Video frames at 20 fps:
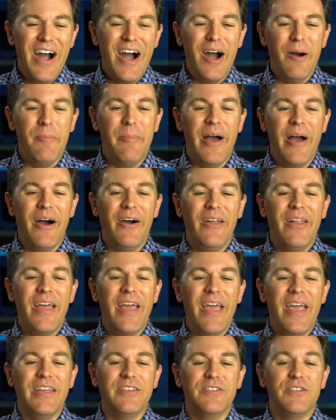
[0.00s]
about
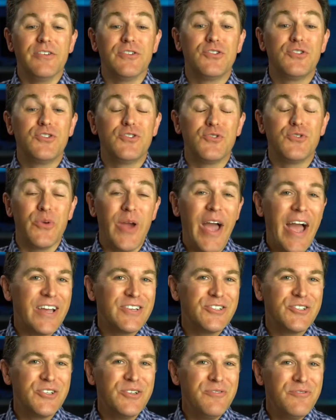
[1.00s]
a
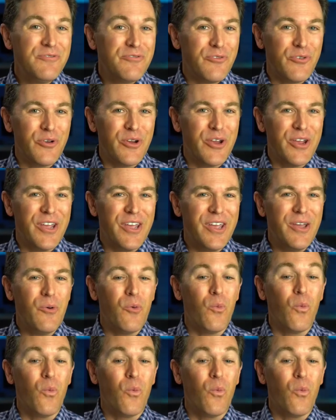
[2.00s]
distraction-free